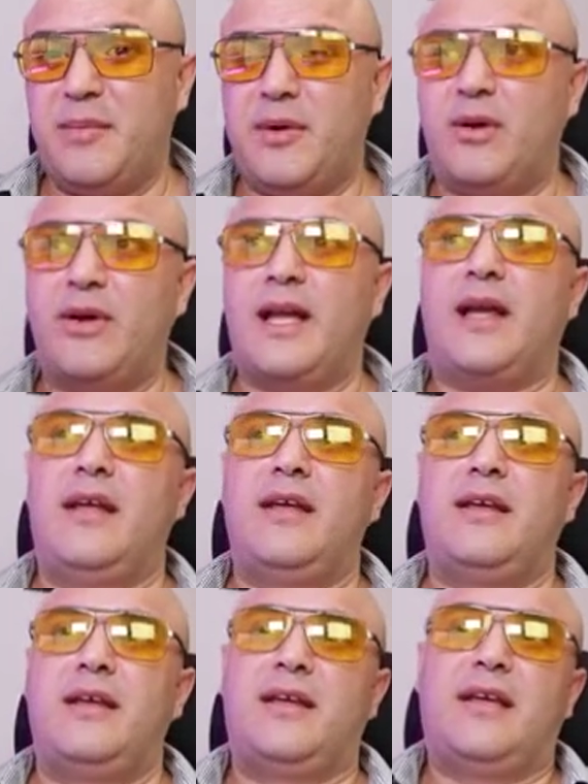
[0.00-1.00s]
about, okay,
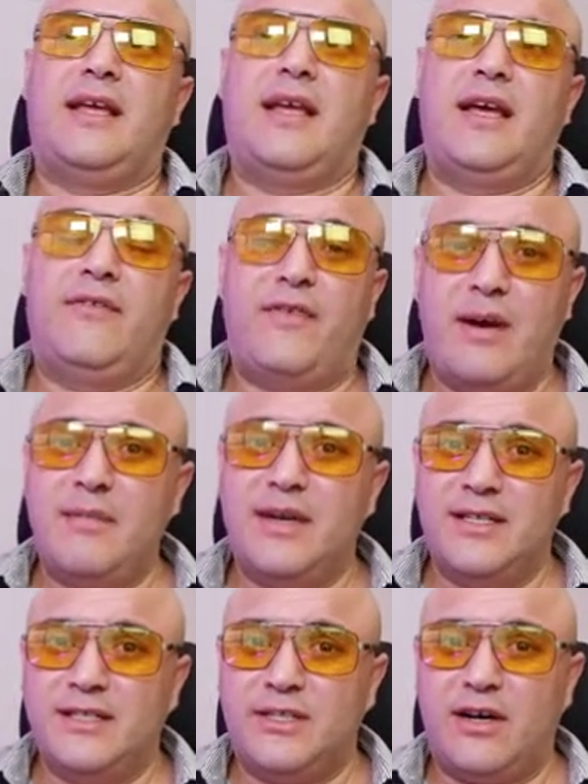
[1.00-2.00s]
if I'm going
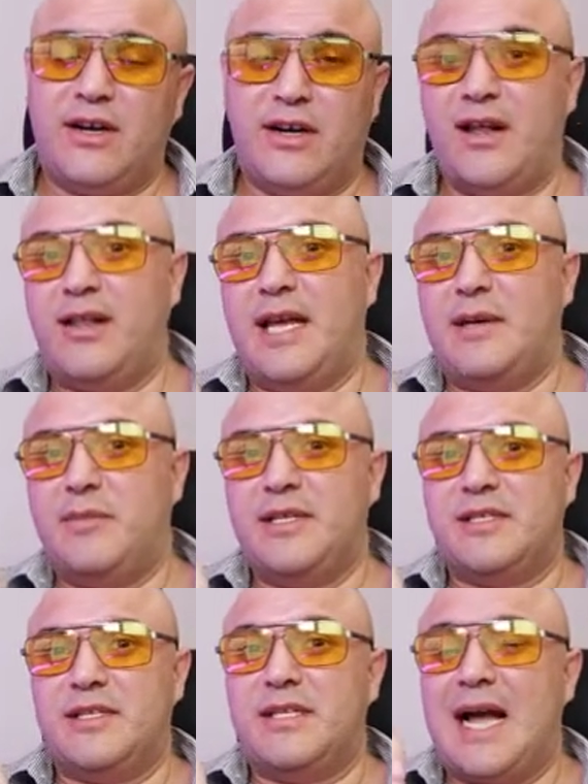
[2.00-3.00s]
to start an online
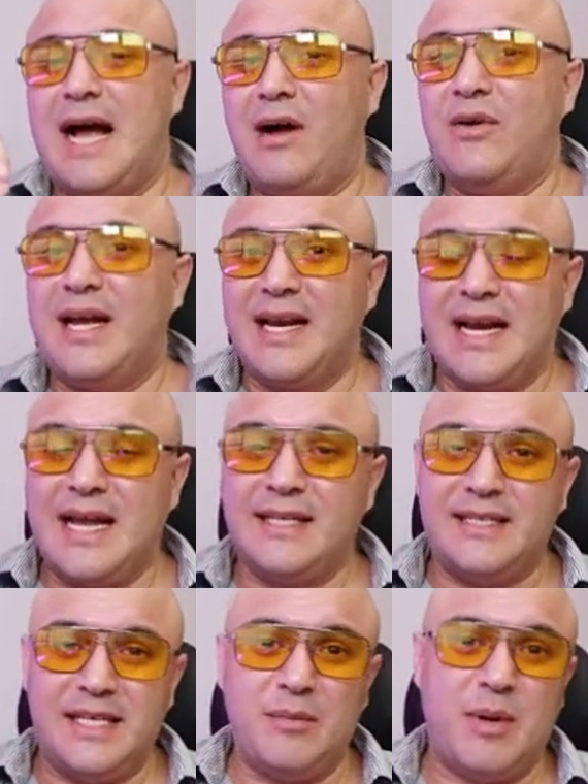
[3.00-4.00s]
business, how can I
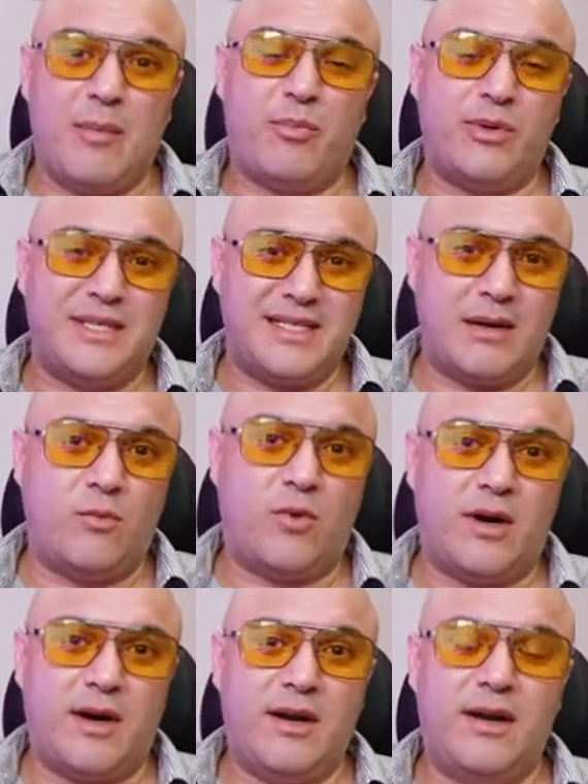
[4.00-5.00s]
team up with
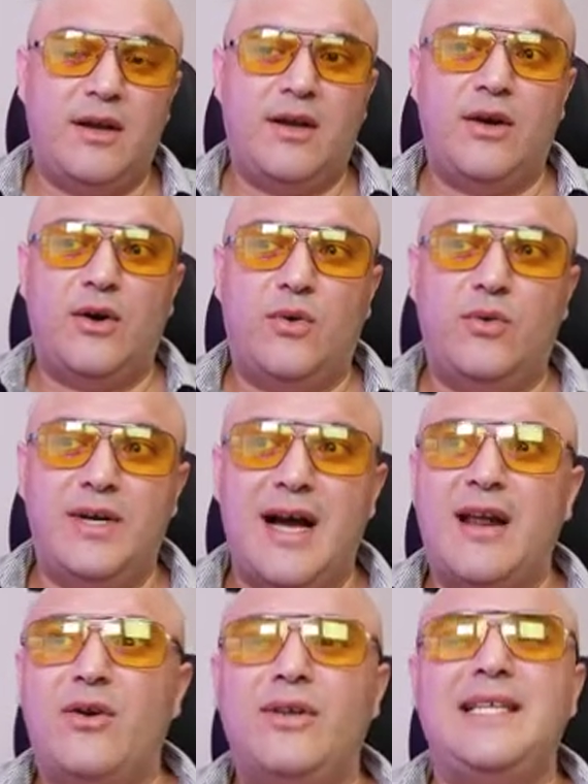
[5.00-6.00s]
someone who
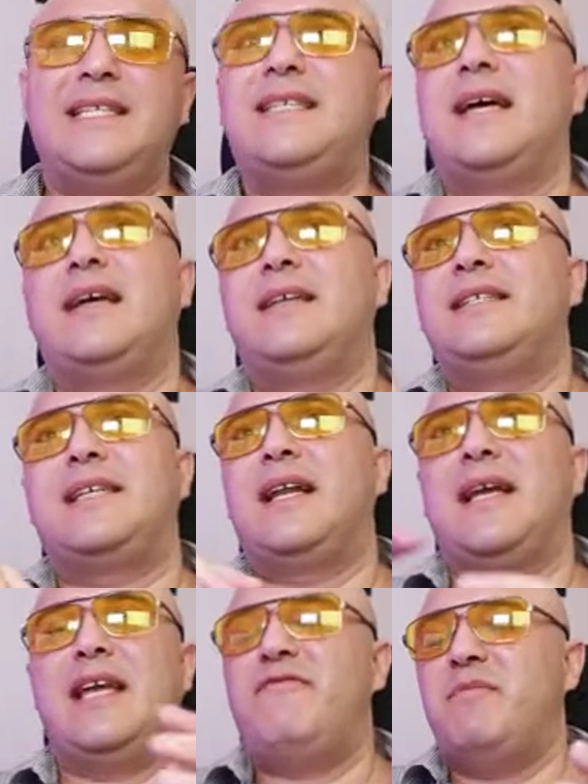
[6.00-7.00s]
not only is going
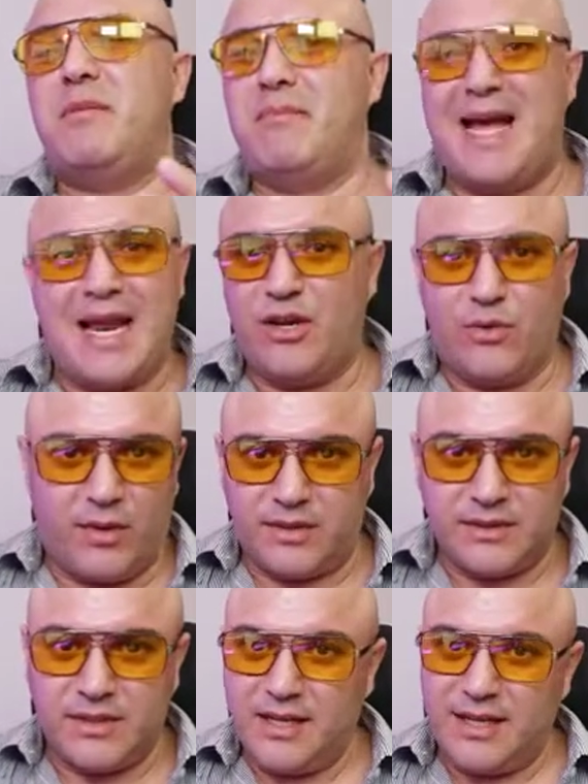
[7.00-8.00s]
to give me
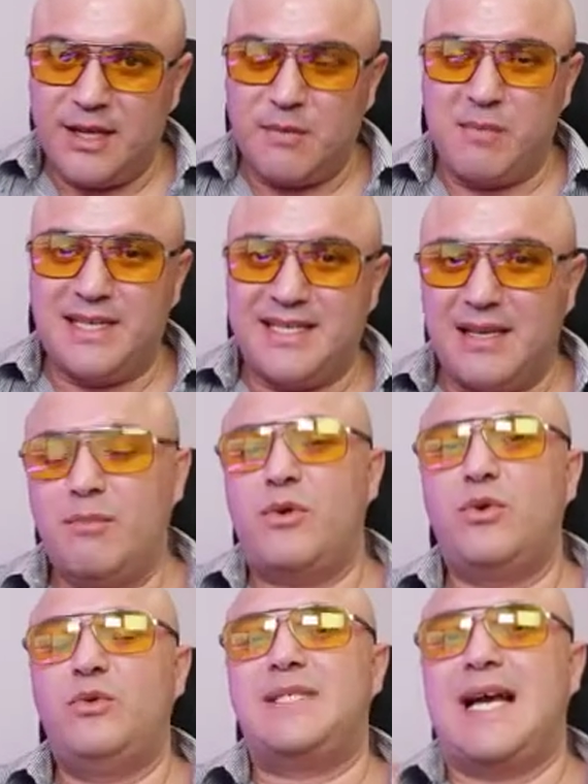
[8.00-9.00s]
manuals, but
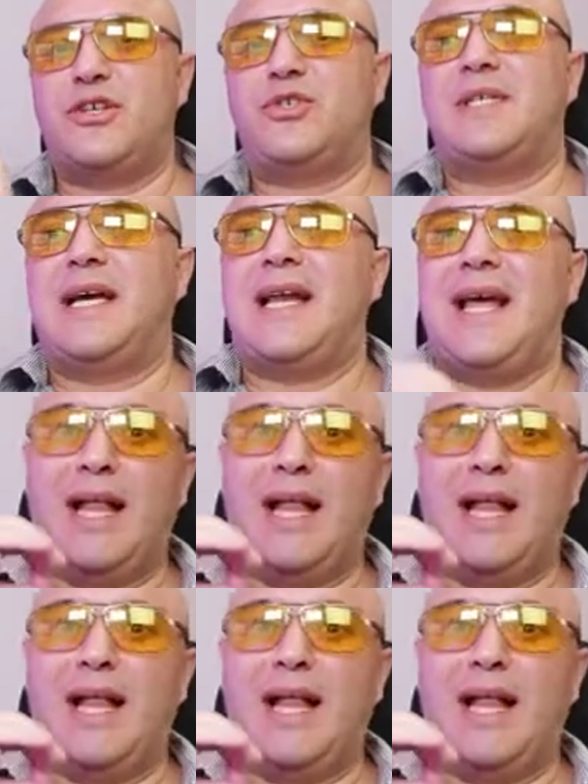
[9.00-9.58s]
someone who's actually going to